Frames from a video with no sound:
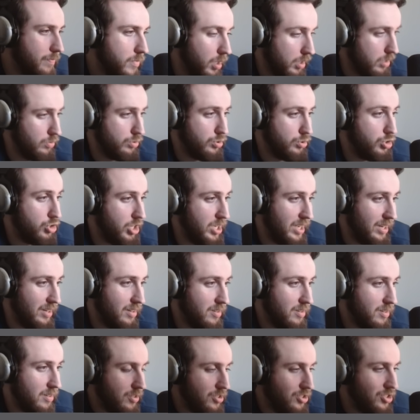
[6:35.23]
Oh, shit.
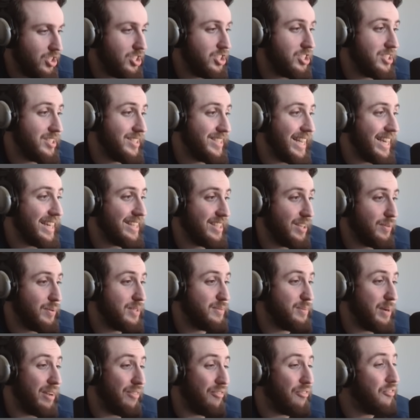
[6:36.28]
Qiqi's attack is increased
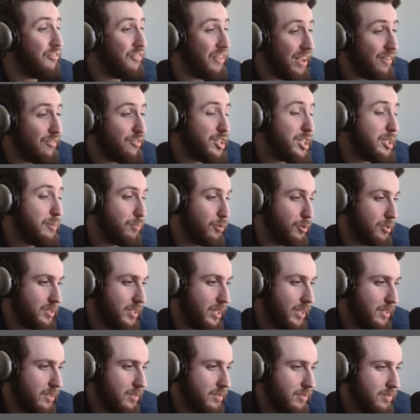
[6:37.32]
by
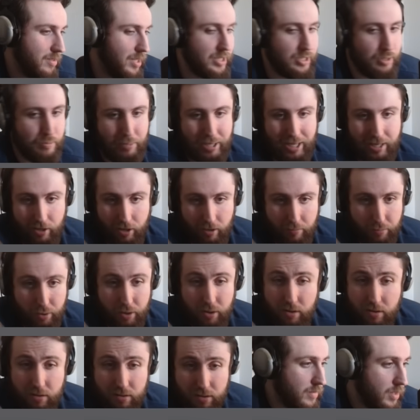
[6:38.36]
50%. That's a big number.
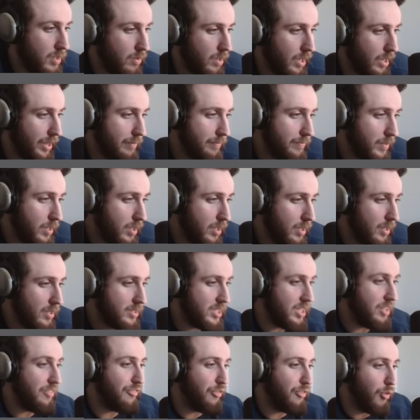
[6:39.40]
Okay.
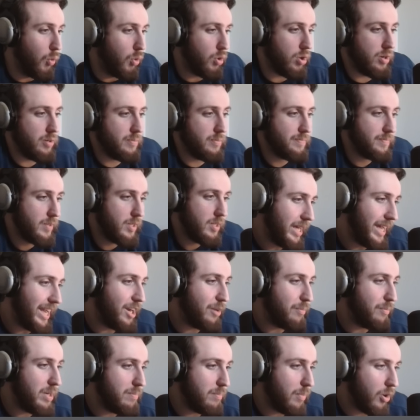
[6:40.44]
C4.
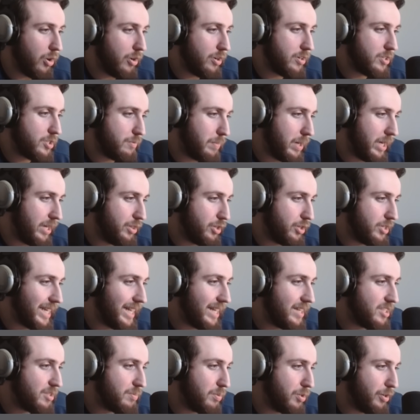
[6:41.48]
Enemy marked by the
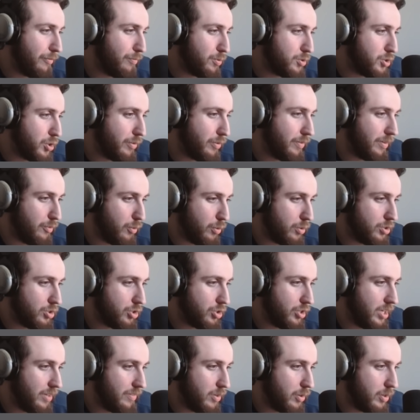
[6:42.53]
Talisman of Preserving
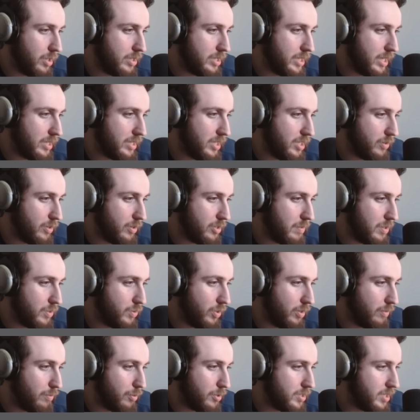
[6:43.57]
Fortune have their attack decreased by
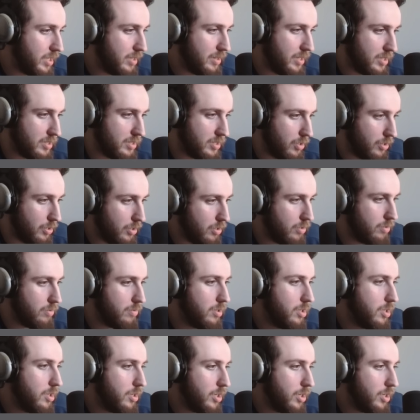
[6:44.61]
20%. That's not new.